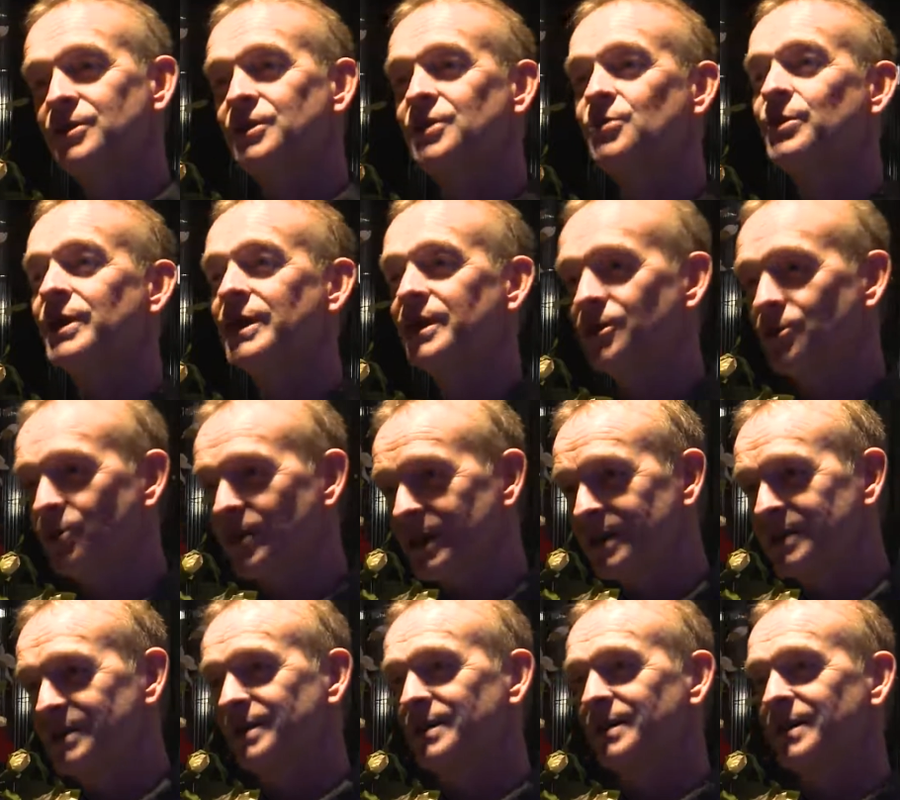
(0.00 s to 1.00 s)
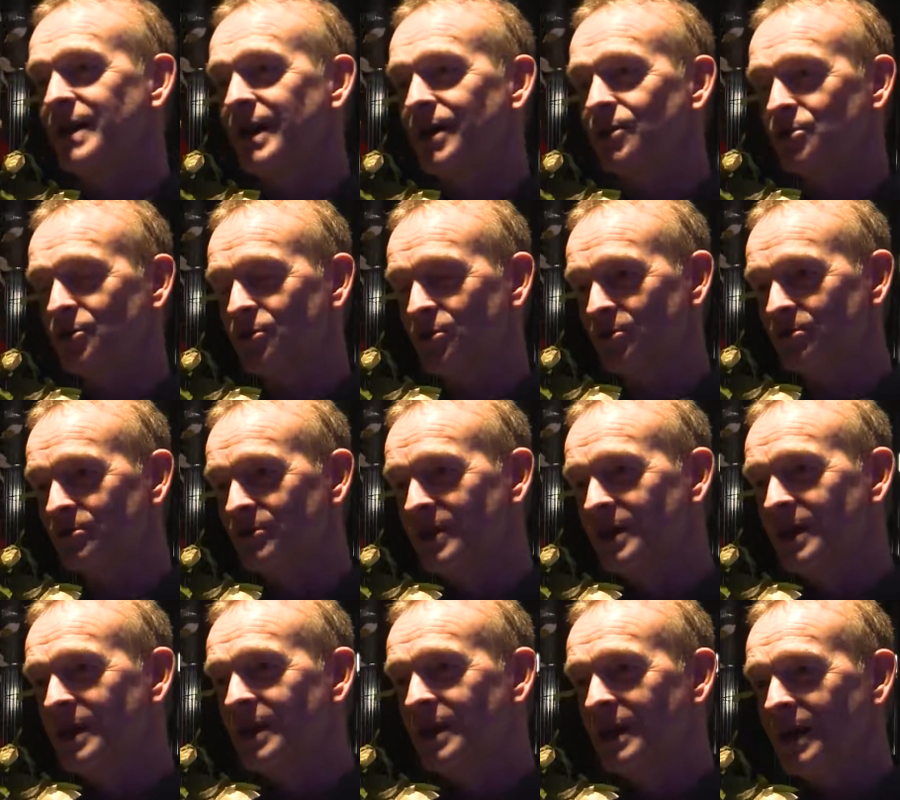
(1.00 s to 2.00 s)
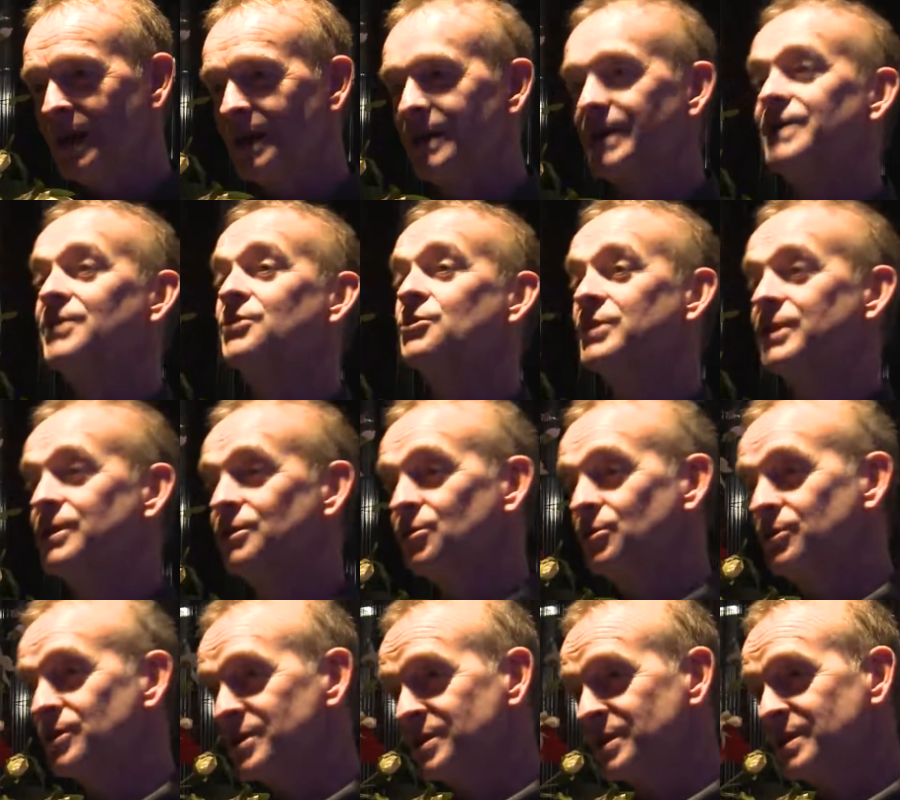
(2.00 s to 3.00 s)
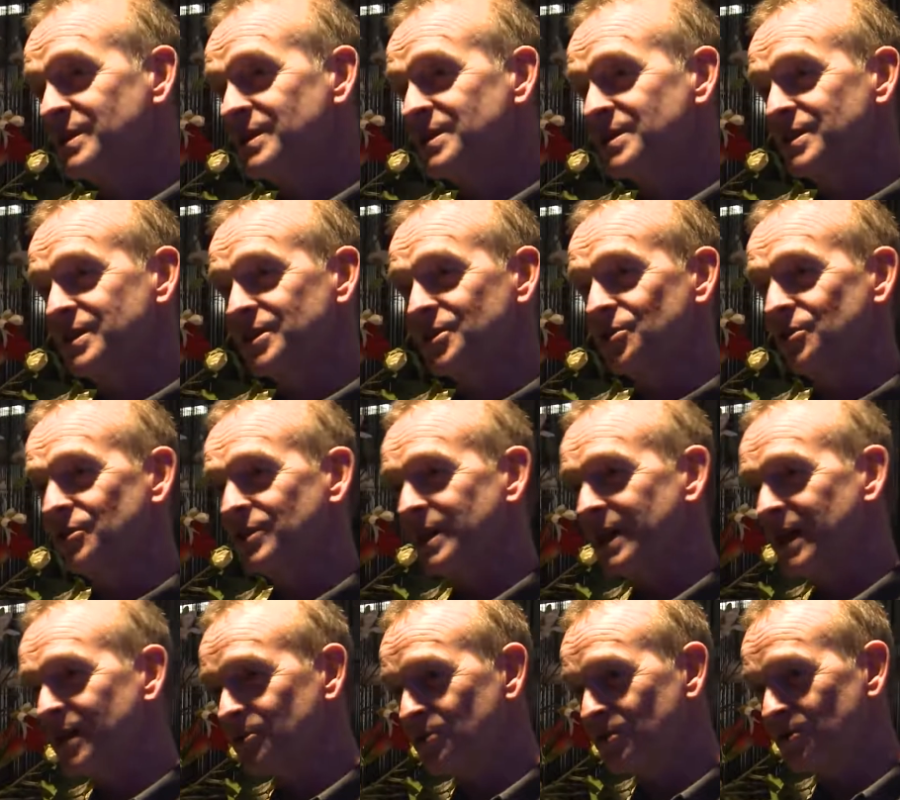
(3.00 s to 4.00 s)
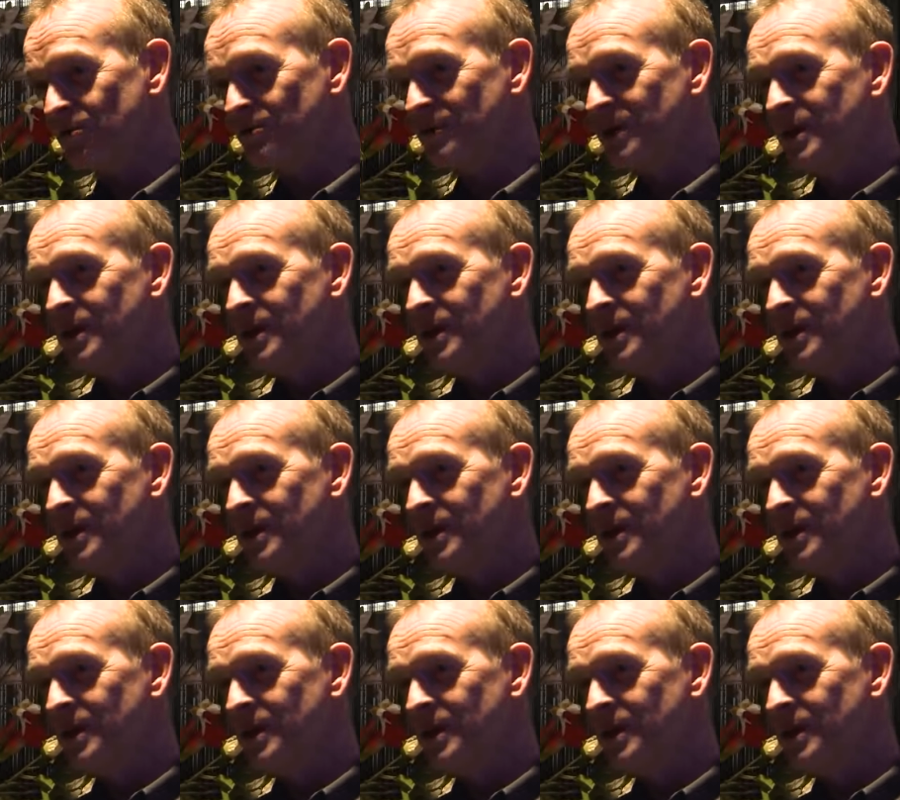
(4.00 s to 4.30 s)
You are collecting the outcome, and then you can do the statistics on the outcome.